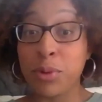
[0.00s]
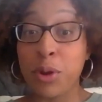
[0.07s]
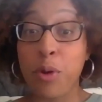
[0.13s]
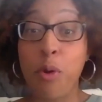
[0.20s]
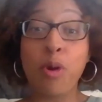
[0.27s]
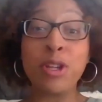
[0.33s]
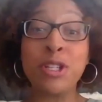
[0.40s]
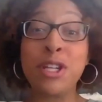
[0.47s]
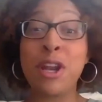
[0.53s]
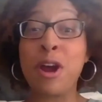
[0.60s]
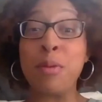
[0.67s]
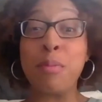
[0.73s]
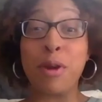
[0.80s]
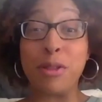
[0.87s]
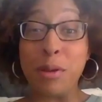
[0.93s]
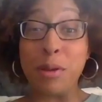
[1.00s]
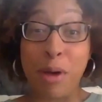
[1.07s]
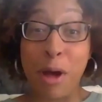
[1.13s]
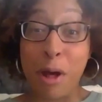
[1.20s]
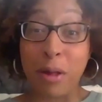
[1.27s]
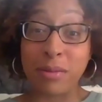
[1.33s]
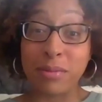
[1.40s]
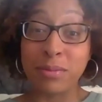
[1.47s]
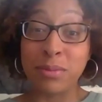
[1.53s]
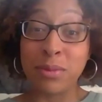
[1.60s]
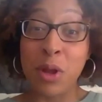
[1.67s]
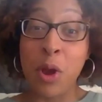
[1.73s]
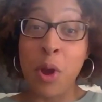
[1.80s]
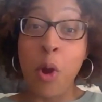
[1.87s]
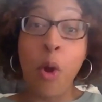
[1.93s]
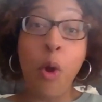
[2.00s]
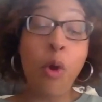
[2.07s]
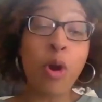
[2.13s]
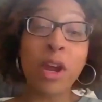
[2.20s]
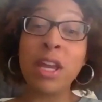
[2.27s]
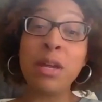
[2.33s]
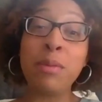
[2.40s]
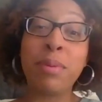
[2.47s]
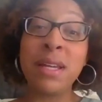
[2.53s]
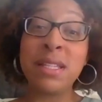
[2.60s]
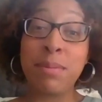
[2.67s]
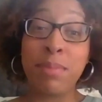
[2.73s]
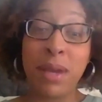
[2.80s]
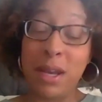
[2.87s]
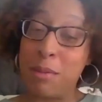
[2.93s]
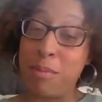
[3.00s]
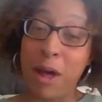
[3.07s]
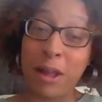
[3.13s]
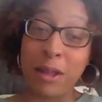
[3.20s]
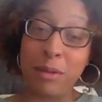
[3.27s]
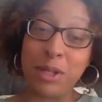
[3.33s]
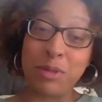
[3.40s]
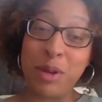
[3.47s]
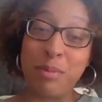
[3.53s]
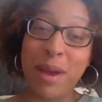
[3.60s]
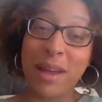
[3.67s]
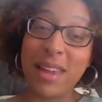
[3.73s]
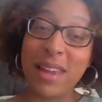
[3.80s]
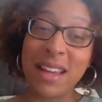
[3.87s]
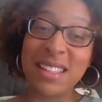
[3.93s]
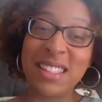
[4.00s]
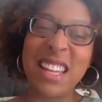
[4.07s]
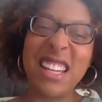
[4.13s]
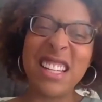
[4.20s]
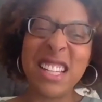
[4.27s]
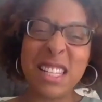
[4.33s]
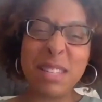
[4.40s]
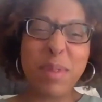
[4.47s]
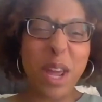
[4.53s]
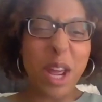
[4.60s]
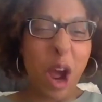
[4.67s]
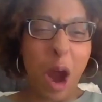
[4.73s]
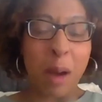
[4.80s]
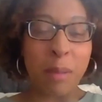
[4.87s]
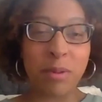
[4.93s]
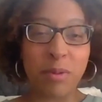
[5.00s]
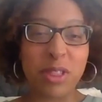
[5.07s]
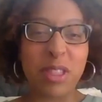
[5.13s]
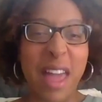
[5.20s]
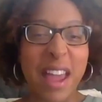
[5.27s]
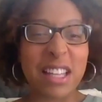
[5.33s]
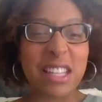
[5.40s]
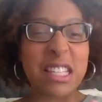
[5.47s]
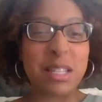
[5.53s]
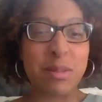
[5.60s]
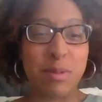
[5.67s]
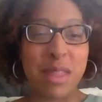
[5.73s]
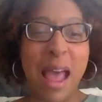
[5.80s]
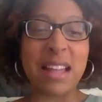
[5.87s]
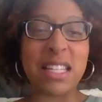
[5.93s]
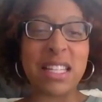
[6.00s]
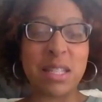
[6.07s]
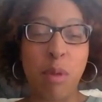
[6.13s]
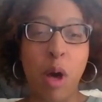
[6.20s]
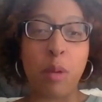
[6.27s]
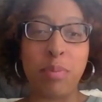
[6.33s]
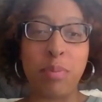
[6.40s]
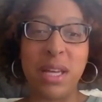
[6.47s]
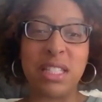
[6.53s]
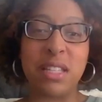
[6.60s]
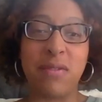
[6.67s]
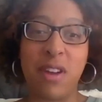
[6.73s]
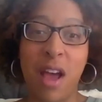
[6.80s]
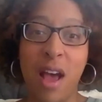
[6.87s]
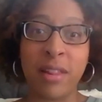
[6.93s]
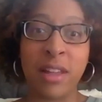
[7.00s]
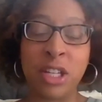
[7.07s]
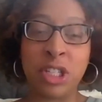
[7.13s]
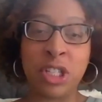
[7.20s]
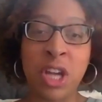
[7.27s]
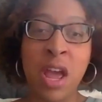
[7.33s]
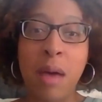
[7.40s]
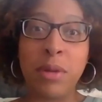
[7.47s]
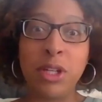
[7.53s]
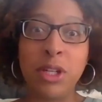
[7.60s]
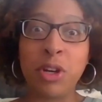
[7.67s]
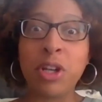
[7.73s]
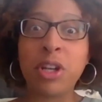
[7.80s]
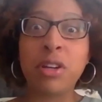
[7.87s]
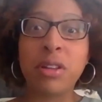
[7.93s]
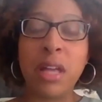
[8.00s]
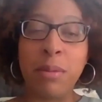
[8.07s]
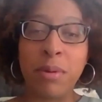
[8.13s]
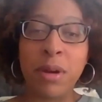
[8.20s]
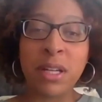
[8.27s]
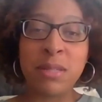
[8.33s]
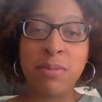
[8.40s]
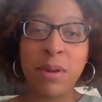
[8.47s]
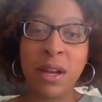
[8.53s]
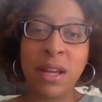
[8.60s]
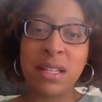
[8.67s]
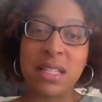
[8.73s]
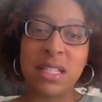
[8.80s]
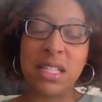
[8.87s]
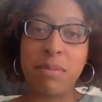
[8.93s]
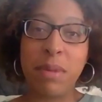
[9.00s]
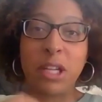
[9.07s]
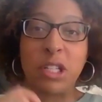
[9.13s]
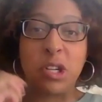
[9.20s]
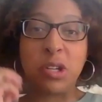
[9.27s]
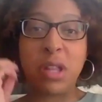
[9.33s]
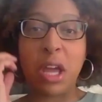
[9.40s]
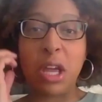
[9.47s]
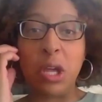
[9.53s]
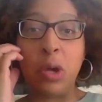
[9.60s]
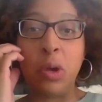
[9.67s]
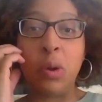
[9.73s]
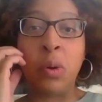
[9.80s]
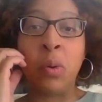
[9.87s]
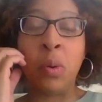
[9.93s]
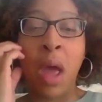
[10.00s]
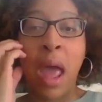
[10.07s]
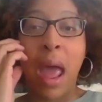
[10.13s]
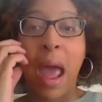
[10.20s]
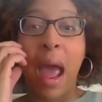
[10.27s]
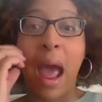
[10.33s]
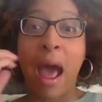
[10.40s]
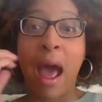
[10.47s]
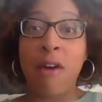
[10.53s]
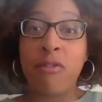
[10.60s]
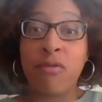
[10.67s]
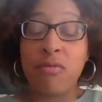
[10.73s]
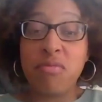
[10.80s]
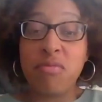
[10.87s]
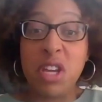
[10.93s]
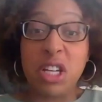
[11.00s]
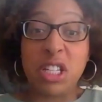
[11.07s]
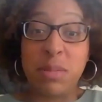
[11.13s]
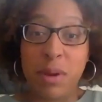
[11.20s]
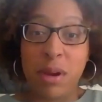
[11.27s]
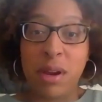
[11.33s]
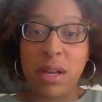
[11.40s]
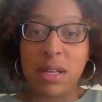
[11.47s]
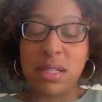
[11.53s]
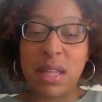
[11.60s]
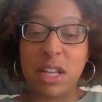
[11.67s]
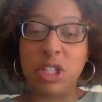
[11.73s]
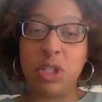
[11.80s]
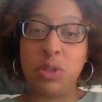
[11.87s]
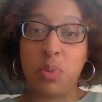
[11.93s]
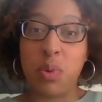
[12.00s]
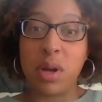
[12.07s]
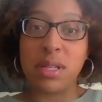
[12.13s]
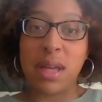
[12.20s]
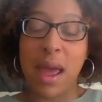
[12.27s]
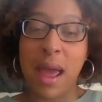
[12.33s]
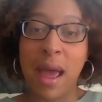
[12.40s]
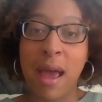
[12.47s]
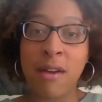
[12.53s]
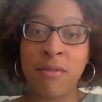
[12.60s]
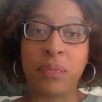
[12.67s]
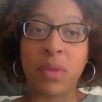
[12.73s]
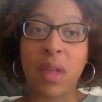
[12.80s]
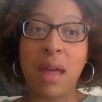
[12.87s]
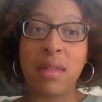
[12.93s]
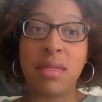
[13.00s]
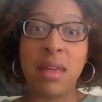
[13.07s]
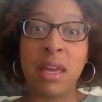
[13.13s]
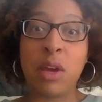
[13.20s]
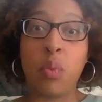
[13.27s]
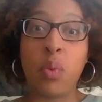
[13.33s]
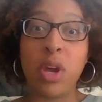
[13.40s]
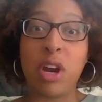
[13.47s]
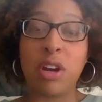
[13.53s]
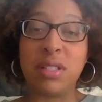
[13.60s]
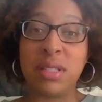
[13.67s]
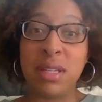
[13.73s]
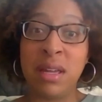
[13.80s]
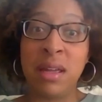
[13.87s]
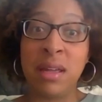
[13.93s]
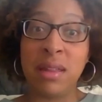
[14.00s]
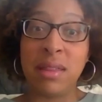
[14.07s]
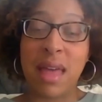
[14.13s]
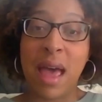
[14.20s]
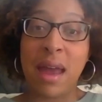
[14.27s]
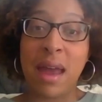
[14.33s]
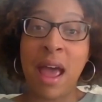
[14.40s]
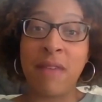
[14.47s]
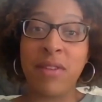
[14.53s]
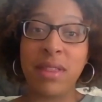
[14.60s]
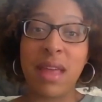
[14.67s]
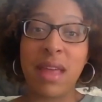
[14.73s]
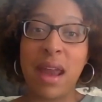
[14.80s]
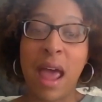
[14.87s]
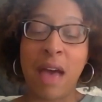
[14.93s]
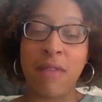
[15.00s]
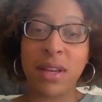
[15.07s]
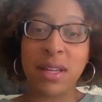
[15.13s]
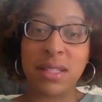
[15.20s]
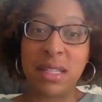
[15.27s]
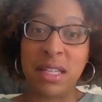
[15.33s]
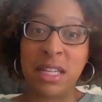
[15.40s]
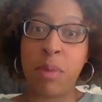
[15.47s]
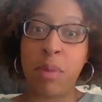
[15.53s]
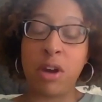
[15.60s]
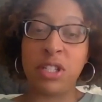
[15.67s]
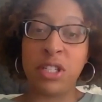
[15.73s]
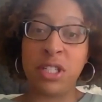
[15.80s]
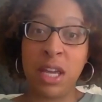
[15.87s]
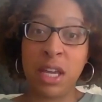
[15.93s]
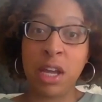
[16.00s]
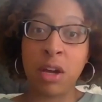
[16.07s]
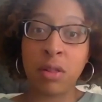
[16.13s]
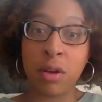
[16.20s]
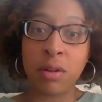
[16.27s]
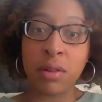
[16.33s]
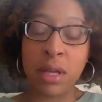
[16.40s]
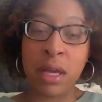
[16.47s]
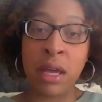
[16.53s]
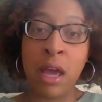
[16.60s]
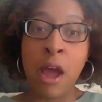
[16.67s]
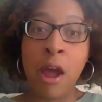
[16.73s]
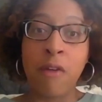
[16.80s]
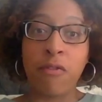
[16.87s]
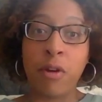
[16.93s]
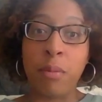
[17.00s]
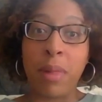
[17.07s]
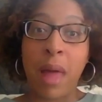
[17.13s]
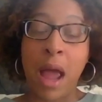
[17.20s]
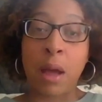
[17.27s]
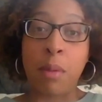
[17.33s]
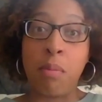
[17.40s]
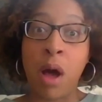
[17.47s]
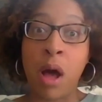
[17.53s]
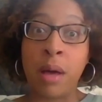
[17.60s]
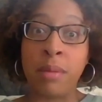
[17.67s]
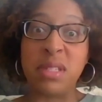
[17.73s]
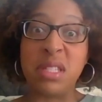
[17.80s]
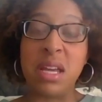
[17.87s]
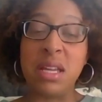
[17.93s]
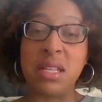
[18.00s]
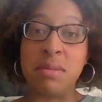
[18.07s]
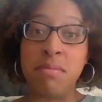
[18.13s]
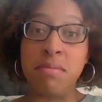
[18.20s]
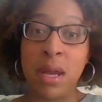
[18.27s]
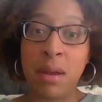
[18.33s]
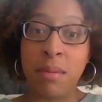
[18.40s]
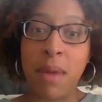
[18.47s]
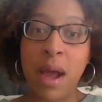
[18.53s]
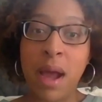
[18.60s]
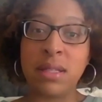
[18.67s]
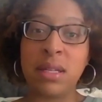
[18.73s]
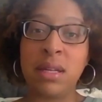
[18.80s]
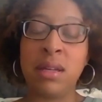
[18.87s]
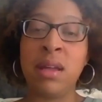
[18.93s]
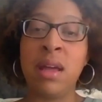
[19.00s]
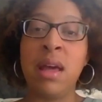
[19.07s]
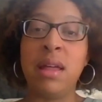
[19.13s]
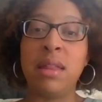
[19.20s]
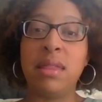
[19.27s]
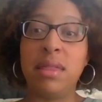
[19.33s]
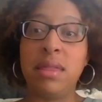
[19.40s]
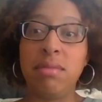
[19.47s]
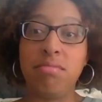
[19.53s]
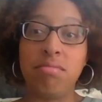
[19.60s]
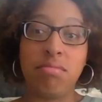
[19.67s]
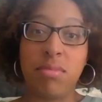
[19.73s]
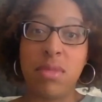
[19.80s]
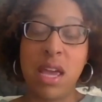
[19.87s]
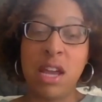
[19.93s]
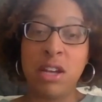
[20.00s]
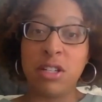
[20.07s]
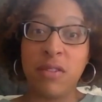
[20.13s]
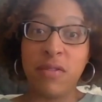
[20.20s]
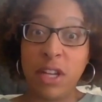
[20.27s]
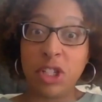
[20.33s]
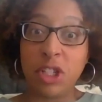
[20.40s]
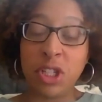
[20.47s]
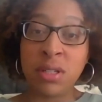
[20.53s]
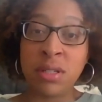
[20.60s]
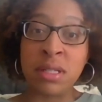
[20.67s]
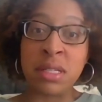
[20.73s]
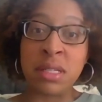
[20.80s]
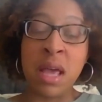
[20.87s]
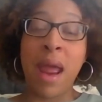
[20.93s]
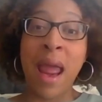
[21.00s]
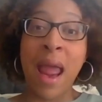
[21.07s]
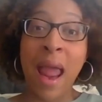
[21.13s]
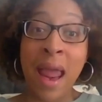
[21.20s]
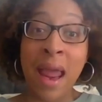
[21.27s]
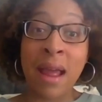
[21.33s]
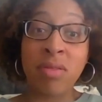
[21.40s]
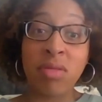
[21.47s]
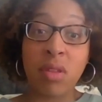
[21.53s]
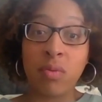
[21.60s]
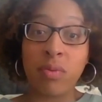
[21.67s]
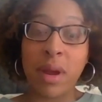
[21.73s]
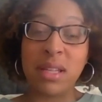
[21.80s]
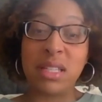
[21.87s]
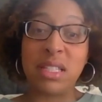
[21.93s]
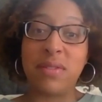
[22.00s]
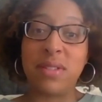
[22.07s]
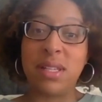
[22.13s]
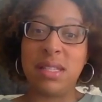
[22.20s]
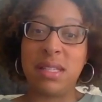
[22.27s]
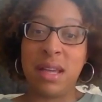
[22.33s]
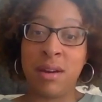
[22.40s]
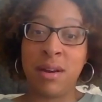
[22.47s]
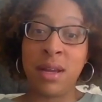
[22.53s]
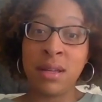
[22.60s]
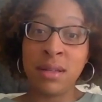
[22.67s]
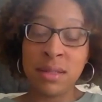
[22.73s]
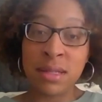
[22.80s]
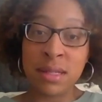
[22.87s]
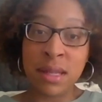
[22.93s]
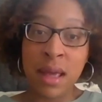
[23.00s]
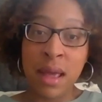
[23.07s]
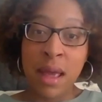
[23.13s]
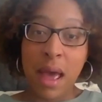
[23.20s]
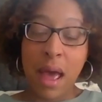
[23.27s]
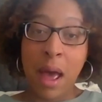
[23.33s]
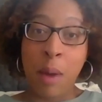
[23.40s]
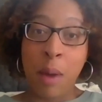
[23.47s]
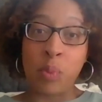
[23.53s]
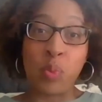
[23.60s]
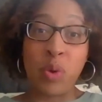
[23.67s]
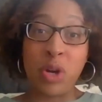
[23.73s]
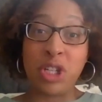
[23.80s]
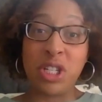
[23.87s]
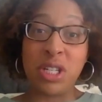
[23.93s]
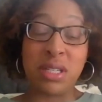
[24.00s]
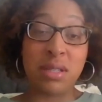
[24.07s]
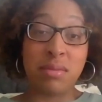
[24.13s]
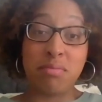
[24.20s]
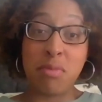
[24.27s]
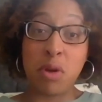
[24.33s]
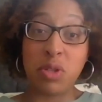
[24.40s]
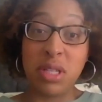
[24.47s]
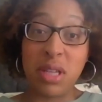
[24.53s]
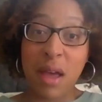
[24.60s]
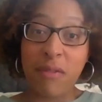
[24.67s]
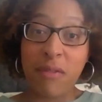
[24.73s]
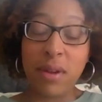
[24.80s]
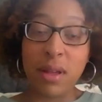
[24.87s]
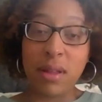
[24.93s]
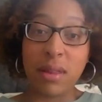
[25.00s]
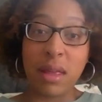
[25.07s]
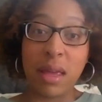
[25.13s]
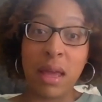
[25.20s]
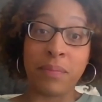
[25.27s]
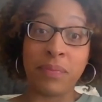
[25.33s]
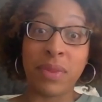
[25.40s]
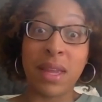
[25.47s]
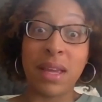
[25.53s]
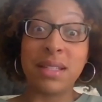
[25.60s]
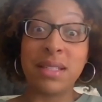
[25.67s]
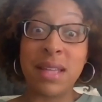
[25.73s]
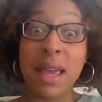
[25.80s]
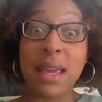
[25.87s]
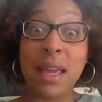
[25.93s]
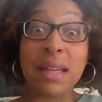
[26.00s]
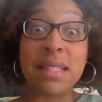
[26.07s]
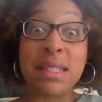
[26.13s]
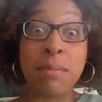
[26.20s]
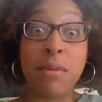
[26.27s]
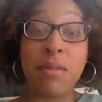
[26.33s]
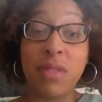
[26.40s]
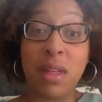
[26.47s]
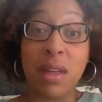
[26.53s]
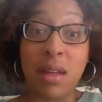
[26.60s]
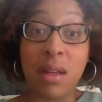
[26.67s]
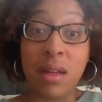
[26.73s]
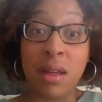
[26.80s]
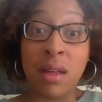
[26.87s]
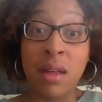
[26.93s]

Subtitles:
or sit on a birthing ball. Or can you place a peanut ball in between my legs? Just being armed with like that small piece of knowledge during your labor experience to make sure that you have the experience that you want to have. I think we are seeing that having that advocacy, particularly for Black moms, is minimizing the interventions and the rates of cesareans, which is most definitely taking some of the